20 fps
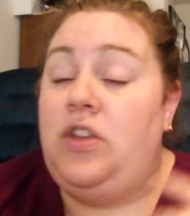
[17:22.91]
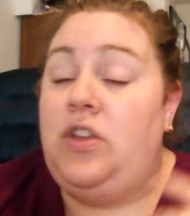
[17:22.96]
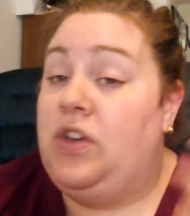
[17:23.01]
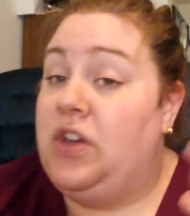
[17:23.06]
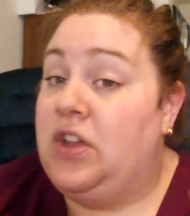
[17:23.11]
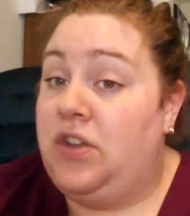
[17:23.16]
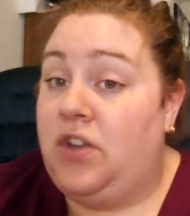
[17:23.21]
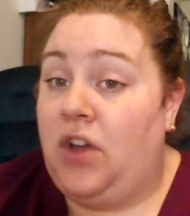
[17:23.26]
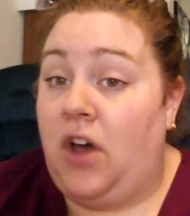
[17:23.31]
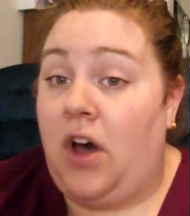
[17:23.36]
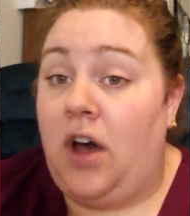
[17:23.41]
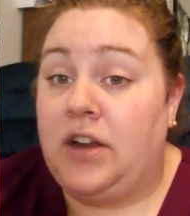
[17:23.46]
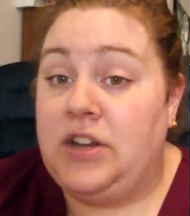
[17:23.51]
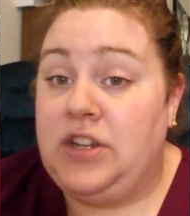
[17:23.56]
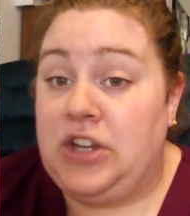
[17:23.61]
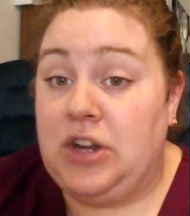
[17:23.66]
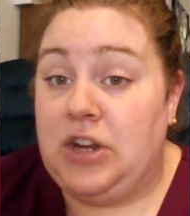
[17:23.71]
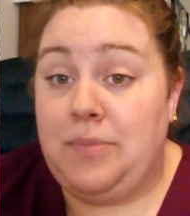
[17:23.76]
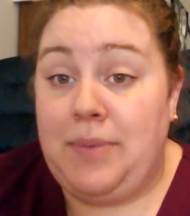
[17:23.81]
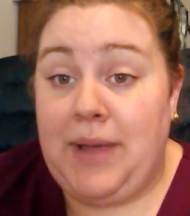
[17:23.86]
You can talk
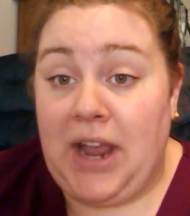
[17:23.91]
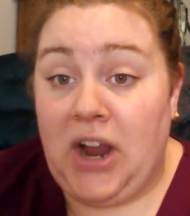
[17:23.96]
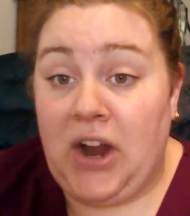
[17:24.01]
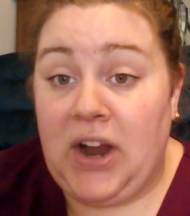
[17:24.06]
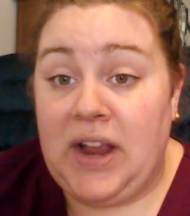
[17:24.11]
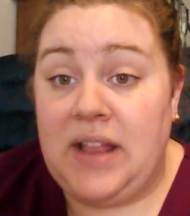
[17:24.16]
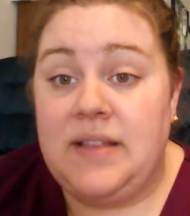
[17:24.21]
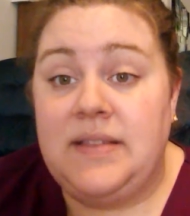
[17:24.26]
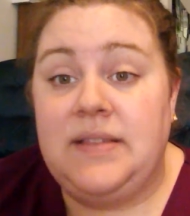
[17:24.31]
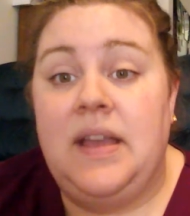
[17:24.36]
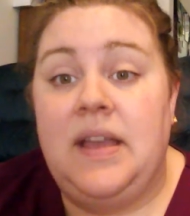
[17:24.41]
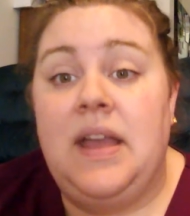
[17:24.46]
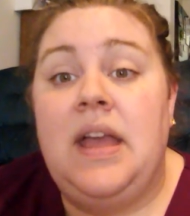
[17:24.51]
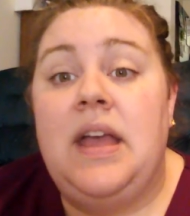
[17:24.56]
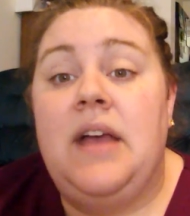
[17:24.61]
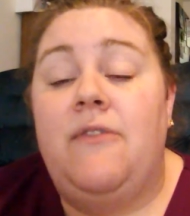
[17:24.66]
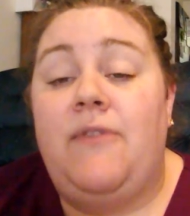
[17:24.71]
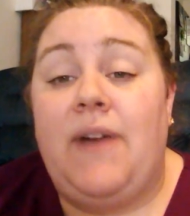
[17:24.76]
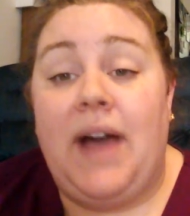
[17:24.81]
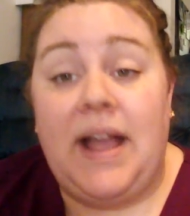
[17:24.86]
to your parents.
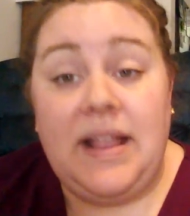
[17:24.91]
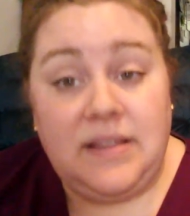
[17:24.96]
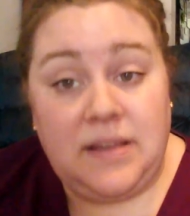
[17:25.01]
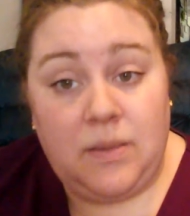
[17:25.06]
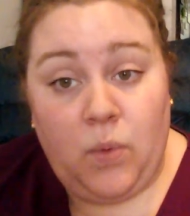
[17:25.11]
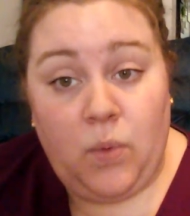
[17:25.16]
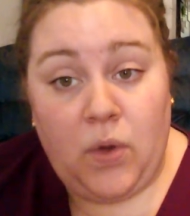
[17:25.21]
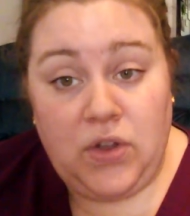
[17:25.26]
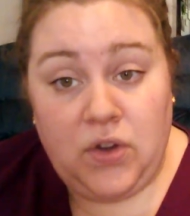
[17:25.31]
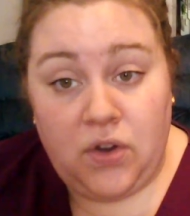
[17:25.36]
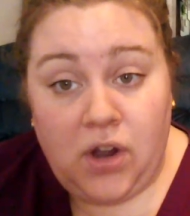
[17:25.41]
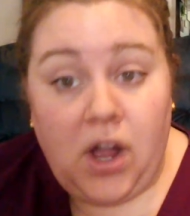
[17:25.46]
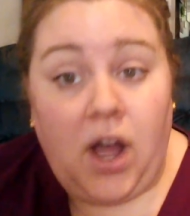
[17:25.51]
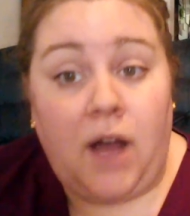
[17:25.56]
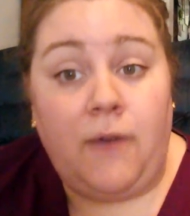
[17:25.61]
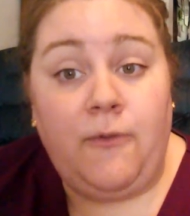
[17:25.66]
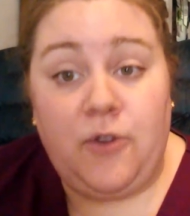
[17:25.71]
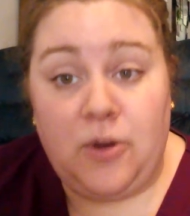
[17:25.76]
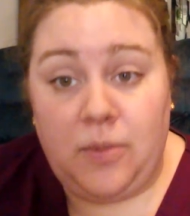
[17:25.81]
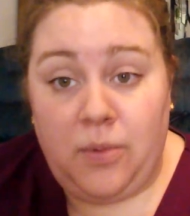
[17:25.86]
Find someone you're
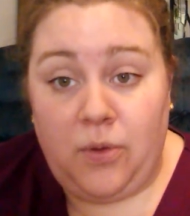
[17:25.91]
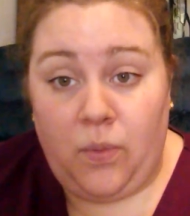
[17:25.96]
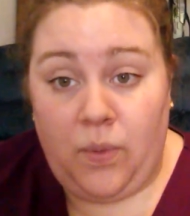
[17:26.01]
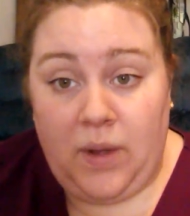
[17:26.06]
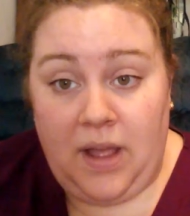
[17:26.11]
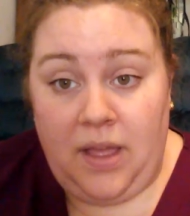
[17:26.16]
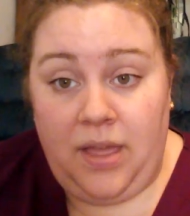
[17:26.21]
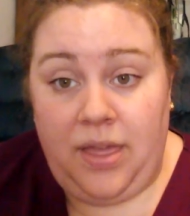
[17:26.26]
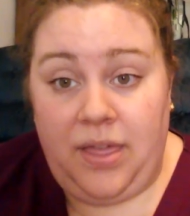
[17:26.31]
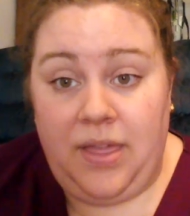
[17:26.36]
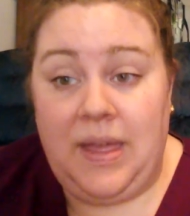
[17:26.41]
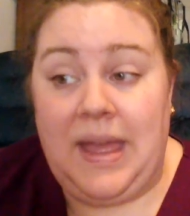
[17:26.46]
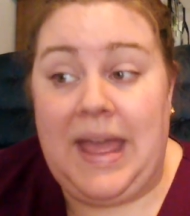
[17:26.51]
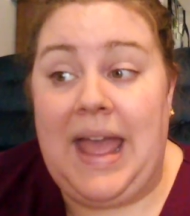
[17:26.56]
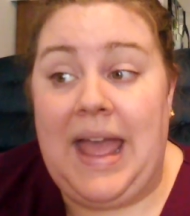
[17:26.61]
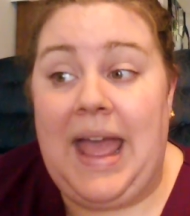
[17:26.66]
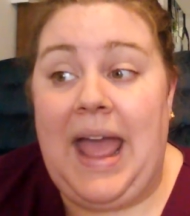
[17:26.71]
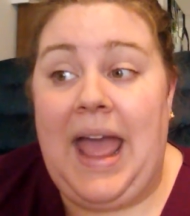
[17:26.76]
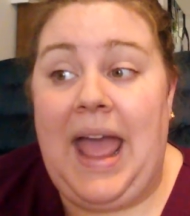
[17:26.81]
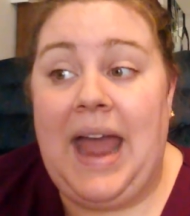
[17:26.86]
comfortable with
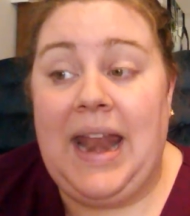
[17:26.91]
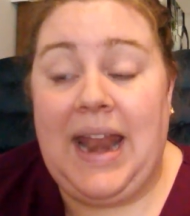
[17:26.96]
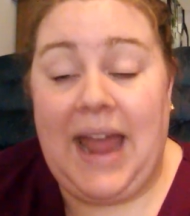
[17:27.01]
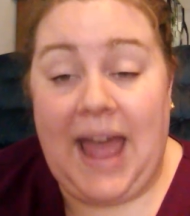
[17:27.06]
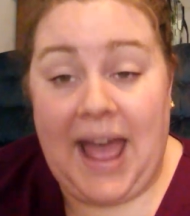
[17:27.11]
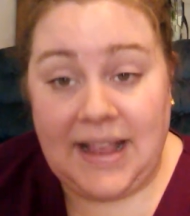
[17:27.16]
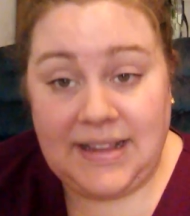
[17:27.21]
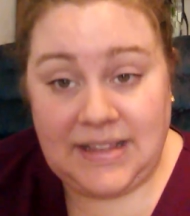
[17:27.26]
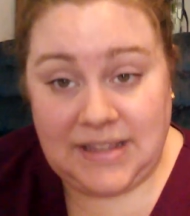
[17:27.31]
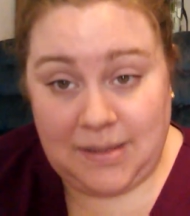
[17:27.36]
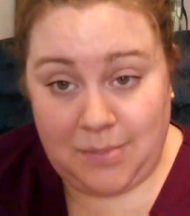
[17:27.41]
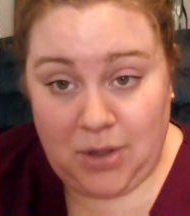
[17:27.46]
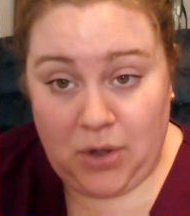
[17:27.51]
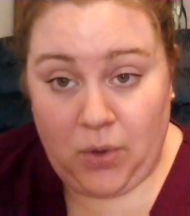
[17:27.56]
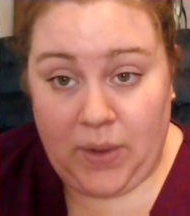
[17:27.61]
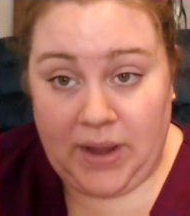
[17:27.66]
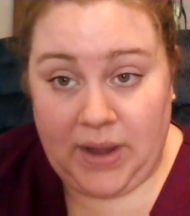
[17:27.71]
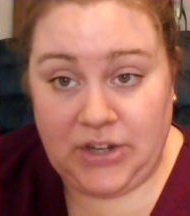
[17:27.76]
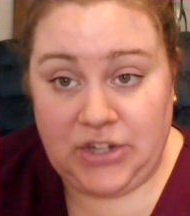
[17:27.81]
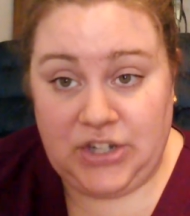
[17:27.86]
and ask them
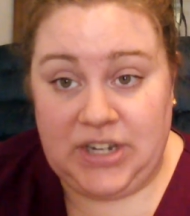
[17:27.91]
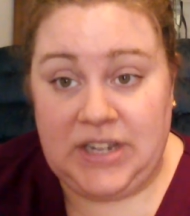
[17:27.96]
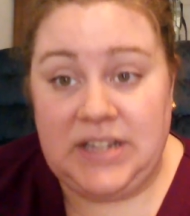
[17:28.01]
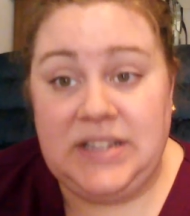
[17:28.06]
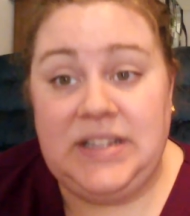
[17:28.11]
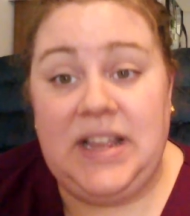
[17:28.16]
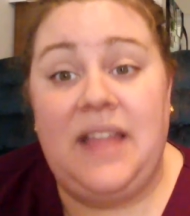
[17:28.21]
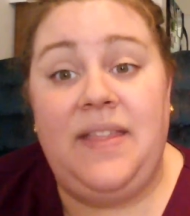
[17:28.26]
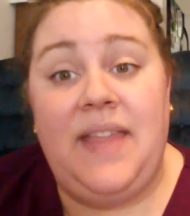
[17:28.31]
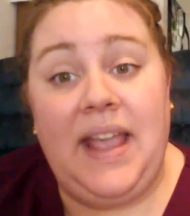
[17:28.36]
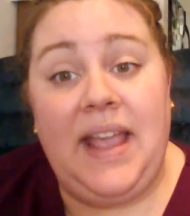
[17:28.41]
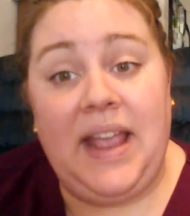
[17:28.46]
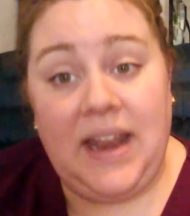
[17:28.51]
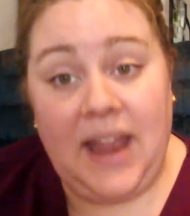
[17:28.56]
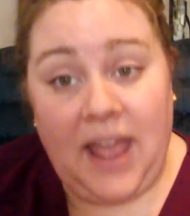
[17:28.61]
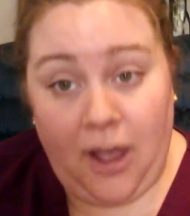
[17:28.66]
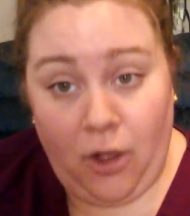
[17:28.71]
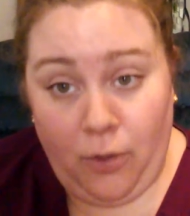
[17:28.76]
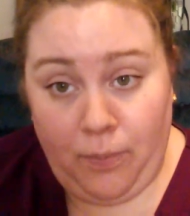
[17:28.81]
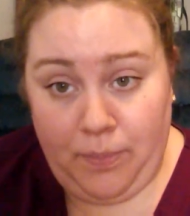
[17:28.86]
the questions, and they
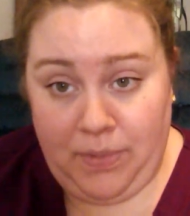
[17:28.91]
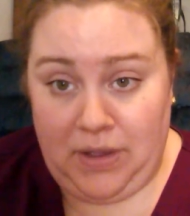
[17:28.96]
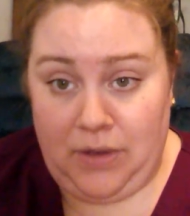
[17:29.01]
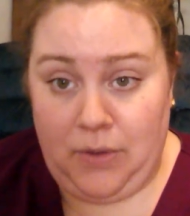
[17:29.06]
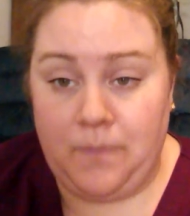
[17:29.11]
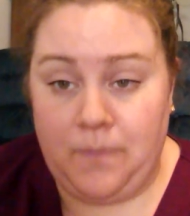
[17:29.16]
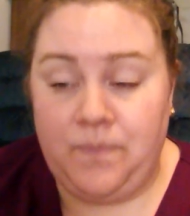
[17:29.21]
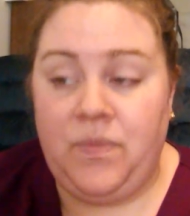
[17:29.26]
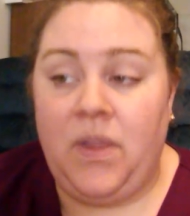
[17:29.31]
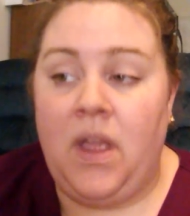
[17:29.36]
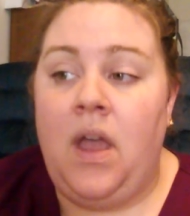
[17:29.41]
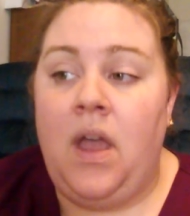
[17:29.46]
can help you.